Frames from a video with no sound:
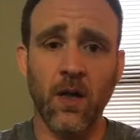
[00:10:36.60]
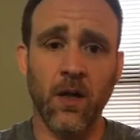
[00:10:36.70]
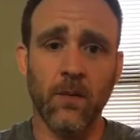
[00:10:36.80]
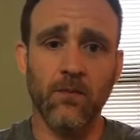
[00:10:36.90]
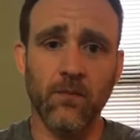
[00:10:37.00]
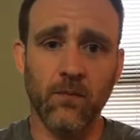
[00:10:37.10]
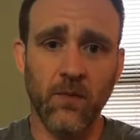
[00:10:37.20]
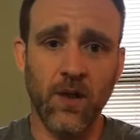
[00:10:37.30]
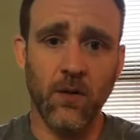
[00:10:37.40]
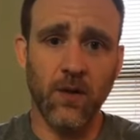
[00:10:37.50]

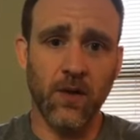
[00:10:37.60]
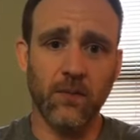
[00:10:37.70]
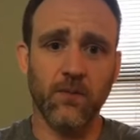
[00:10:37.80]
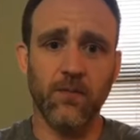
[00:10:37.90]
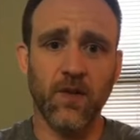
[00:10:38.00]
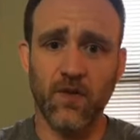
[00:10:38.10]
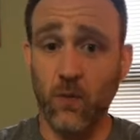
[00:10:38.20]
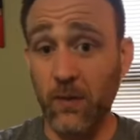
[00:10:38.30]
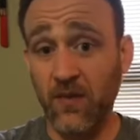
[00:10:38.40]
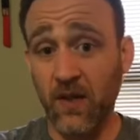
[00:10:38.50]
There's a
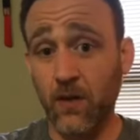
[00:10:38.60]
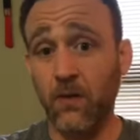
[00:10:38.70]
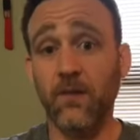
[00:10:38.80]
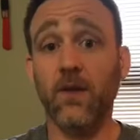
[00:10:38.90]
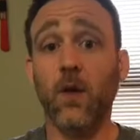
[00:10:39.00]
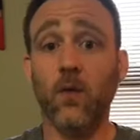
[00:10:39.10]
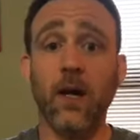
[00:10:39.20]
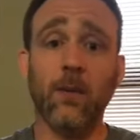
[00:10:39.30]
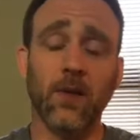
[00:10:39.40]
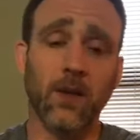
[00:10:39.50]
website called Flow
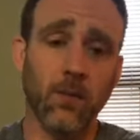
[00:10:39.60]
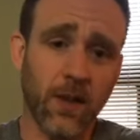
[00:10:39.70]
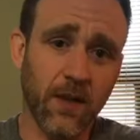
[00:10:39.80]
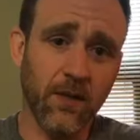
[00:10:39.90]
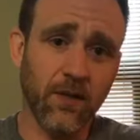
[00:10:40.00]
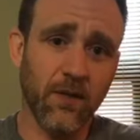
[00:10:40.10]
Grappling, but